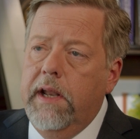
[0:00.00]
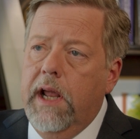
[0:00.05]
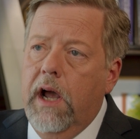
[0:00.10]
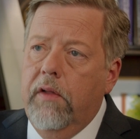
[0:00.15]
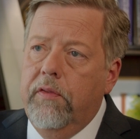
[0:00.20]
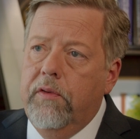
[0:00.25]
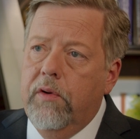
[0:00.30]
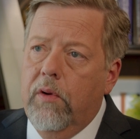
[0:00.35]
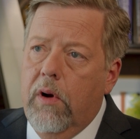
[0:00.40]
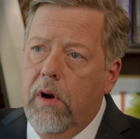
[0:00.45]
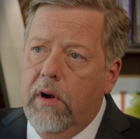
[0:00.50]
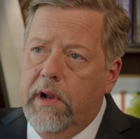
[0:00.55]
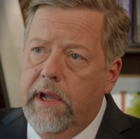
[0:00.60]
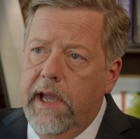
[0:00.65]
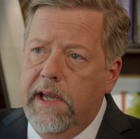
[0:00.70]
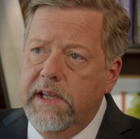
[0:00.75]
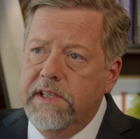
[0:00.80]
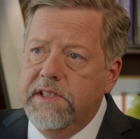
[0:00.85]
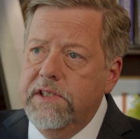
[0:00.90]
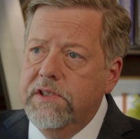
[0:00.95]
Now, there are
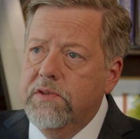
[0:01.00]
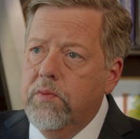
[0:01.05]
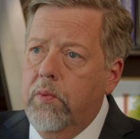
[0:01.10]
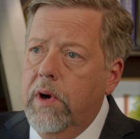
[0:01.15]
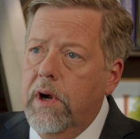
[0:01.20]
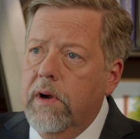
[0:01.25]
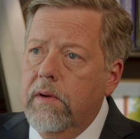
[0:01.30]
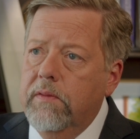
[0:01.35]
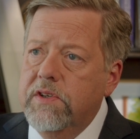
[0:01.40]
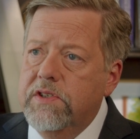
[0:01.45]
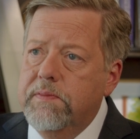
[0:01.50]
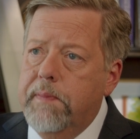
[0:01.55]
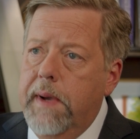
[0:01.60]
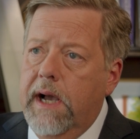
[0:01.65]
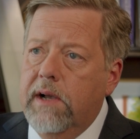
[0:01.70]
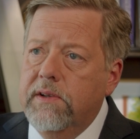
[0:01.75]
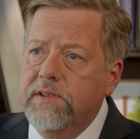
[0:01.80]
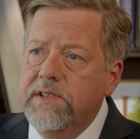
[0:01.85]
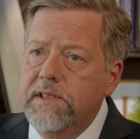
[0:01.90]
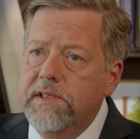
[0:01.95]
cases where the
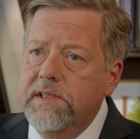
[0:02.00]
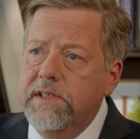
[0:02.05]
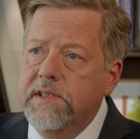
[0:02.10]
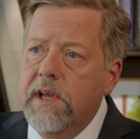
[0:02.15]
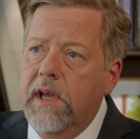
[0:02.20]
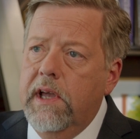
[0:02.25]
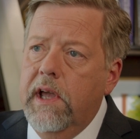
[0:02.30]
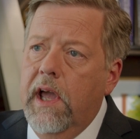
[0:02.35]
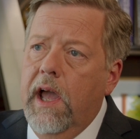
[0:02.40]
spouses